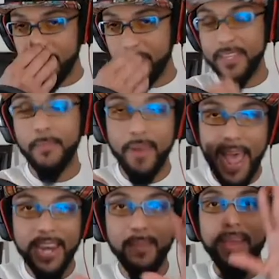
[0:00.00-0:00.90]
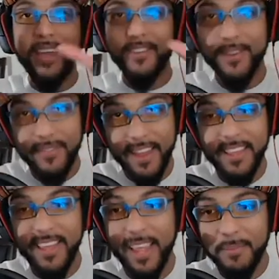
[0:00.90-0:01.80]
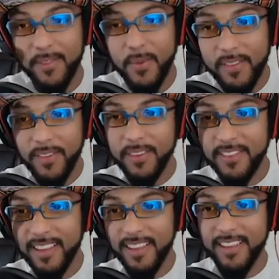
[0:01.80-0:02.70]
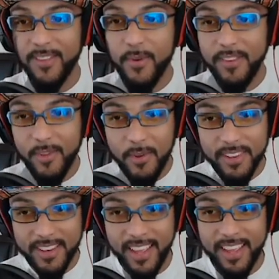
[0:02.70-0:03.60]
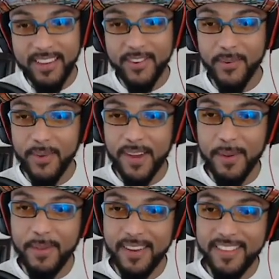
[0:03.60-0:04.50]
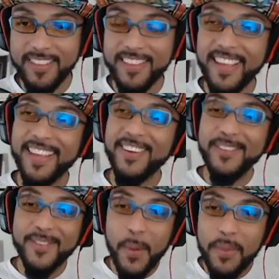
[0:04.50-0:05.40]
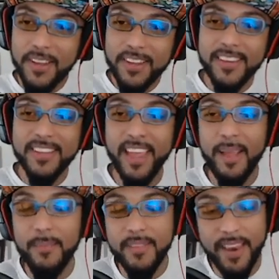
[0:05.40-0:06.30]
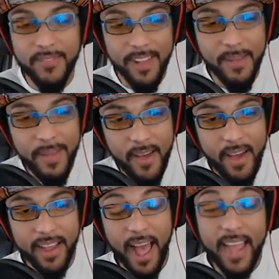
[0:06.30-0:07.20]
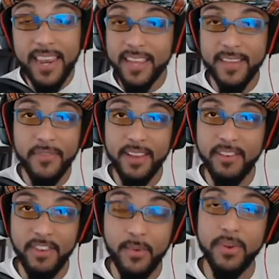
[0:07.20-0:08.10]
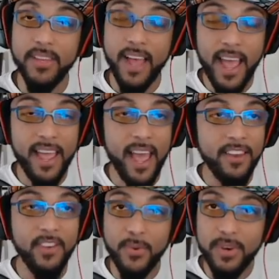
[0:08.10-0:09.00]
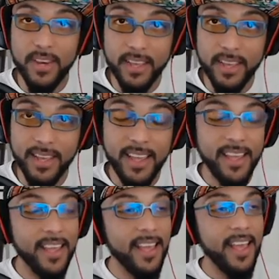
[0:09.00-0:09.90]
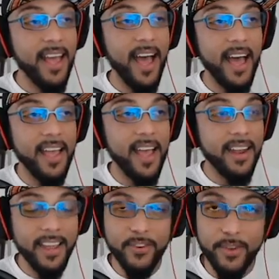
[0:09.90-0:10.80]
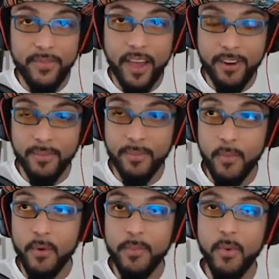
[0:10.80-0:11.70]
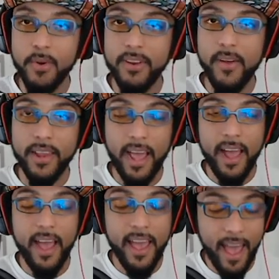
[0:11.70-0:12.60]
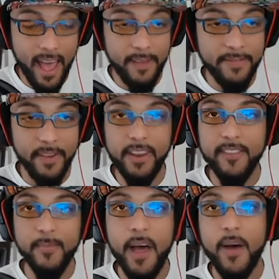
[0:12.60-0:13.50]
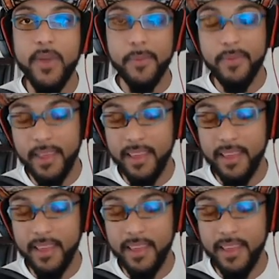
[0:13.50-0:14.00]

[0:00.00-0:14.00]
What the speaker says: platinum age of fighting games is what it feels like, because there was a golden age or whatever, but this is there's so many good games that have come out. I like Infinite, genuinely. I genuinely like it. I like Street Fighter more and more now. I have fun and smile when I play it.